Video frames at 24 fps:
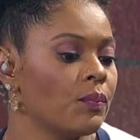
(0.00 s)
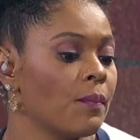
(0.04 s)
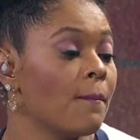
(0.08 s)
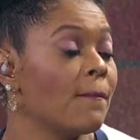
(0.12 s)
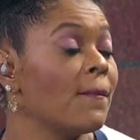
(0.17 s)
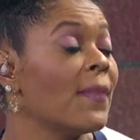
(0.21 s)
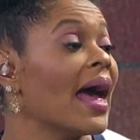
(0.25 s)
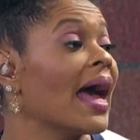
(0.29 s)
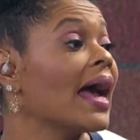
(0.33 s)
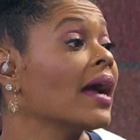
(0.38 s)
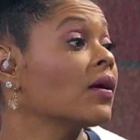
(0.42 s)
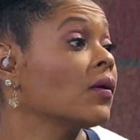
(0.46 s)

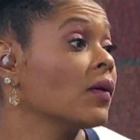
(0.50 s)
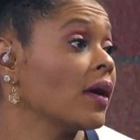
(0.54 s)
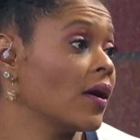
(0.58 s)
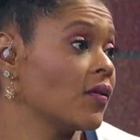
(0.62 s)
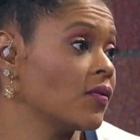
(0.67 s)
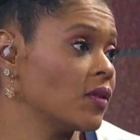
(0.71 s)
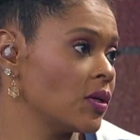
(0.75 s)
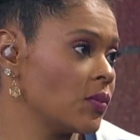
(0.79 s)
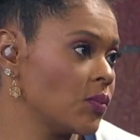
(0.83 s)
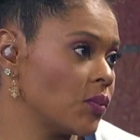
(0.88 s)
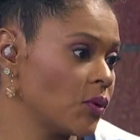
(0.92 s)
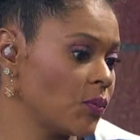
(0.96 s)

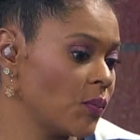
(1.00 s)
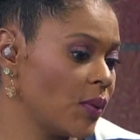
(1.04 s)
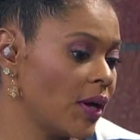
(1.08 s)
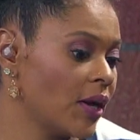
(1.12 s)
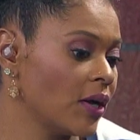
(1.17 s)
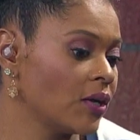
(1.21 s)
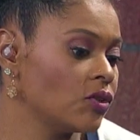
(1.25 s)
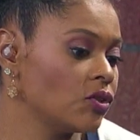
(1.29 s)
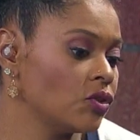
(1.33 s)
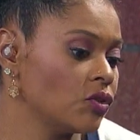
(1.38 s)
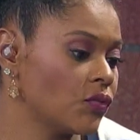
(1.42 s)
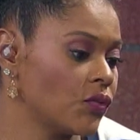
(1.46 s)
background then
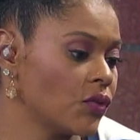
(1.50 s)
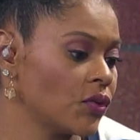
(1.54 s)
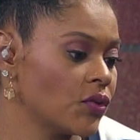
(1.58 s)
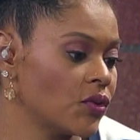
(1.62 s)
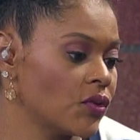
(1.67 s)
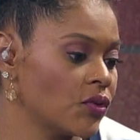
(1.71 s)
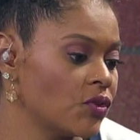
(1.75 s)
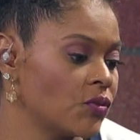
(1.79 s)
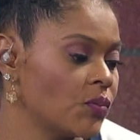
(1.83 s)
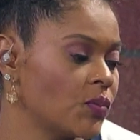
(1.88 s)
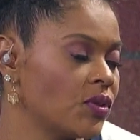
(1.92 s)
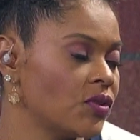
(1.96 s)
prepared you for mm-hmm.
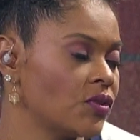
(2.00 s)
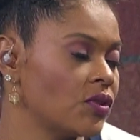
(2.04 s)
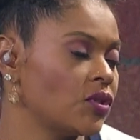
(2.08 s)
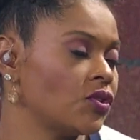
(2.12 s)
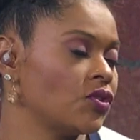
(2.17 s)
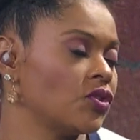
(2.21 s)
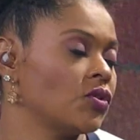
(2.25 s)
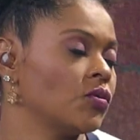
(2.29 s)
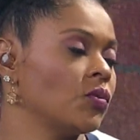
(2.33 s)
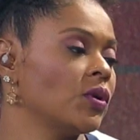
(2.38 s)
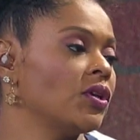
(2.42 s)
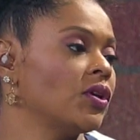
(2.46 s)
this
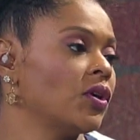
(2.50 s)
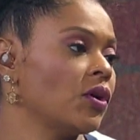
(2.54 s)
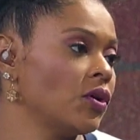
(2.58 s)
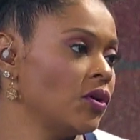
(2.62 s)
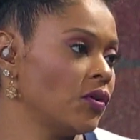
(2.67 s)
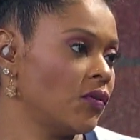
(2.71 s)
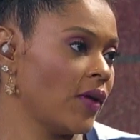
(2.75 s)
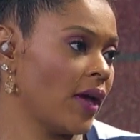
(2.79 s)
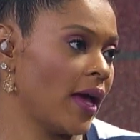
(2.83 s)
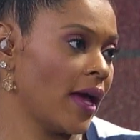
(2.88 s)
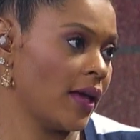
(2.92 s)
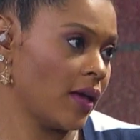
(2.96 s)
position? We know
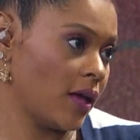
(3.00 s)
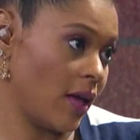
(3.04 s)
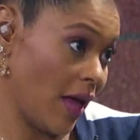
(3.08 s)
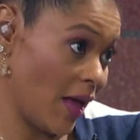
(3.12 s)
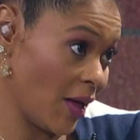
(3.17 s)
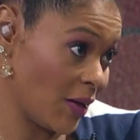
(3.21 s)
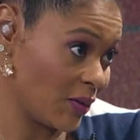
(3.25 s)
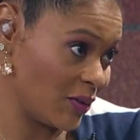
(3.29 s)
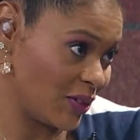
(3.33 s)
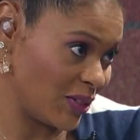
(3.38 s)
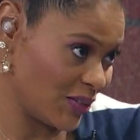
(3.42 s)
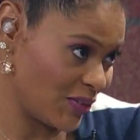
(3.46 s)
you've
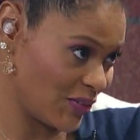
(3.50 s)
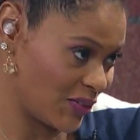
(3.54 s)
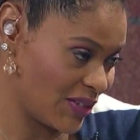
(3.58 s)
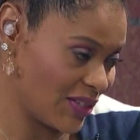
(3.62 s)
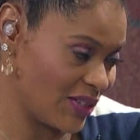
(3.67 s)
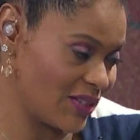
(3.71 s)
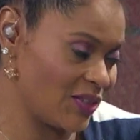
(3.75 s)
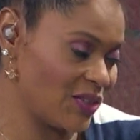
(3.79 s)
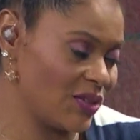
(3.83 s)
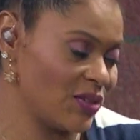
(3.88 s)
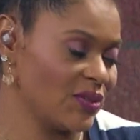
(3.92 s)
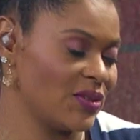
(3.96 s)
held it
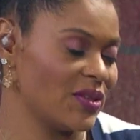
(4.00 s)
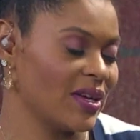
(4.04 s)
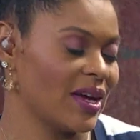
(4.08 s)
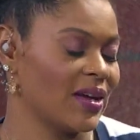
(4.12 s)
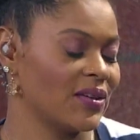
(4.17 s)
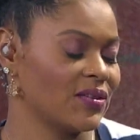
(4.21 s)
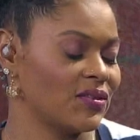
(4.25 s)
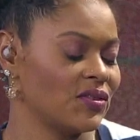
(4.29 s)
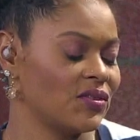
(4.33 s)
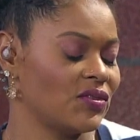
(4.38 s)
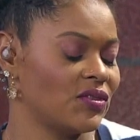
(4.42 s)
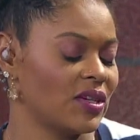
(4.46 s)
since
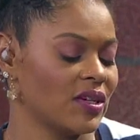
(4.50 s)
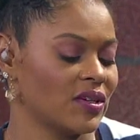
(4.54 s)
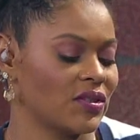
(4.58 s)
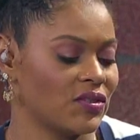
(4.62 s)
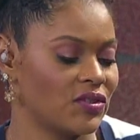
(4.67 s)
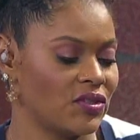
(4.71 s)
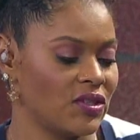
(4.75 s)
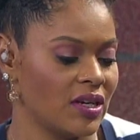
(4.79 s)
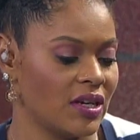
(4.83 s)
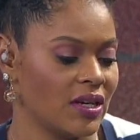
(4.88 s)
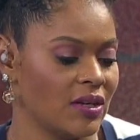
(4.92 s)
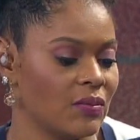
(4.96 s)

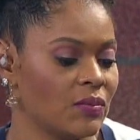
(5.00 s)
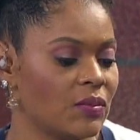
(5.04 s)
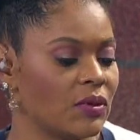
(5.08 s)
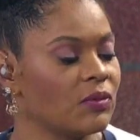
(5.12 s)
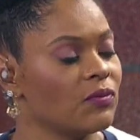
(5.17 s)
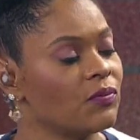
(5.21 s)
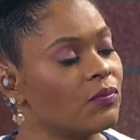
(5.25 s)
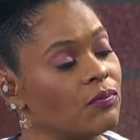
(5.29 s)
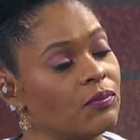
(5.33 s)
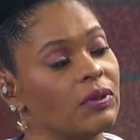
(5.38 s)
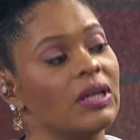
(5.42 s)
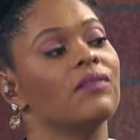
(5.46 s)
2016, but
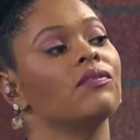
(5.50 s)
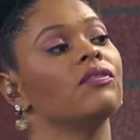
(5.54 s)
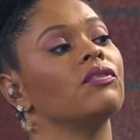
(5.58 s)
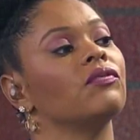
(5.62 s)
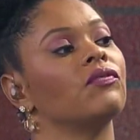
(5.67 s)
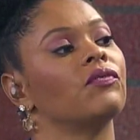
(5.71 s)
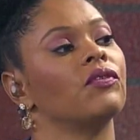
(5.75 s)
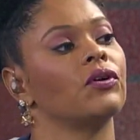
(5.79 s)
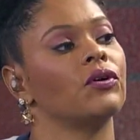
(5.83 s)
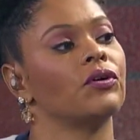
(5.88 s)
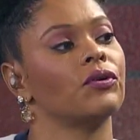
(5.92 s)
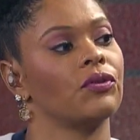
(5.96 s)
even further.